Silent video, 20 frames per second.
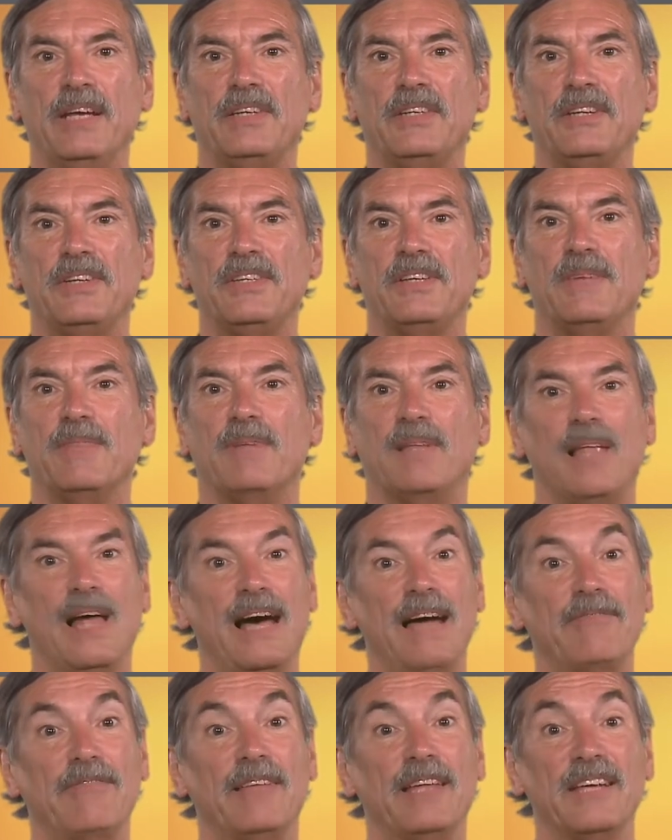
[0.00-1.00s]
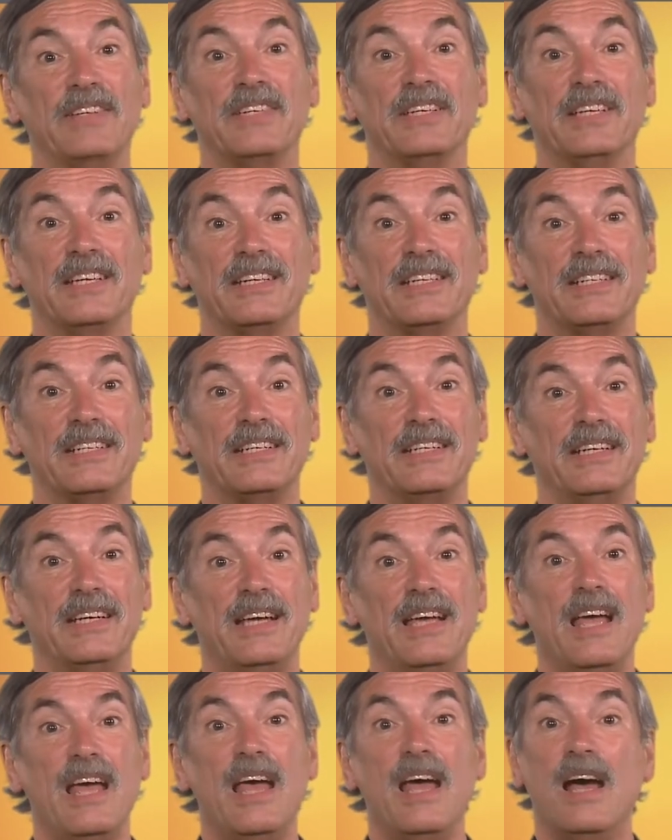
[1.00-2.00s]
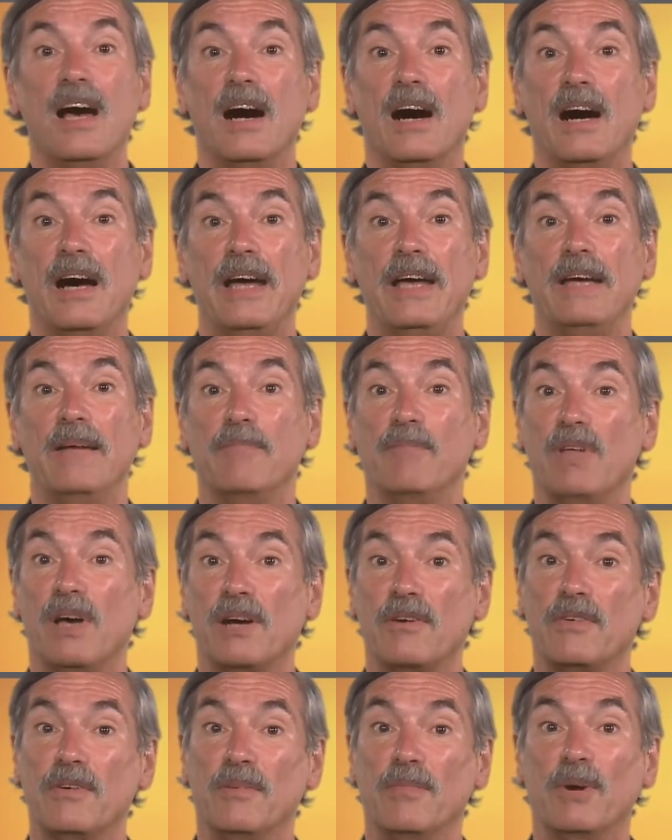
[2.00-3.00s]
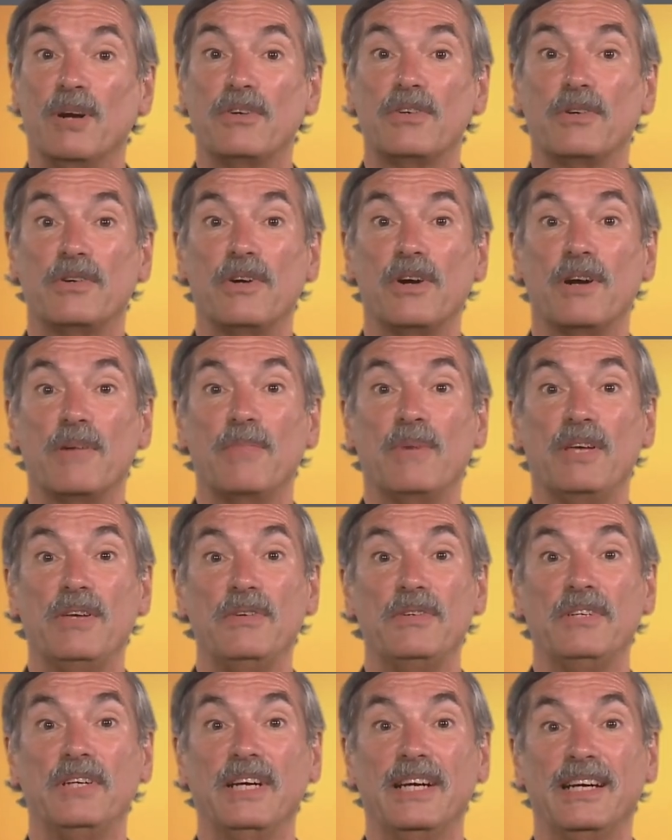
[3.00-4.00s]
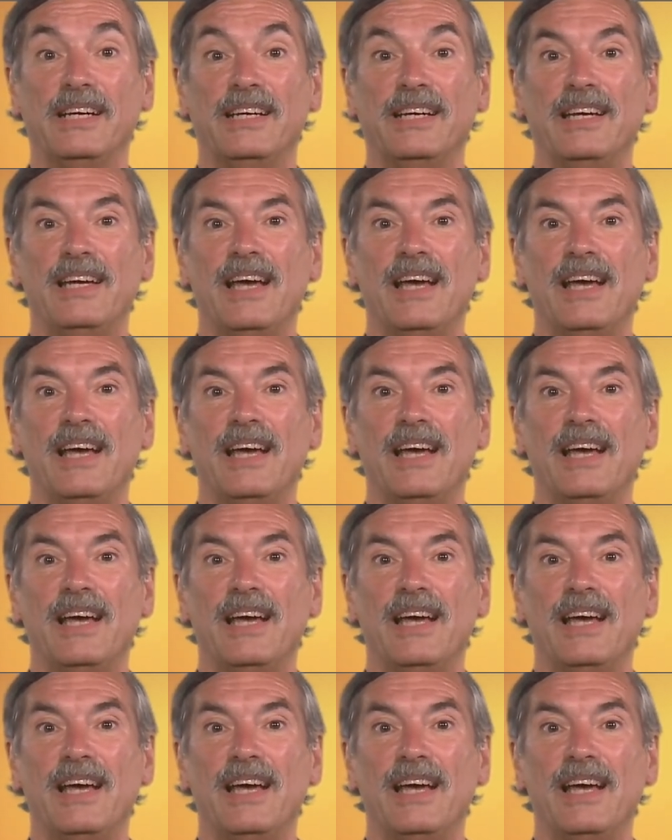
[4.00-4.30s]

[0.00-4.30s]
System Live Lessons. I am Dr. Marshall Kirk McCusick.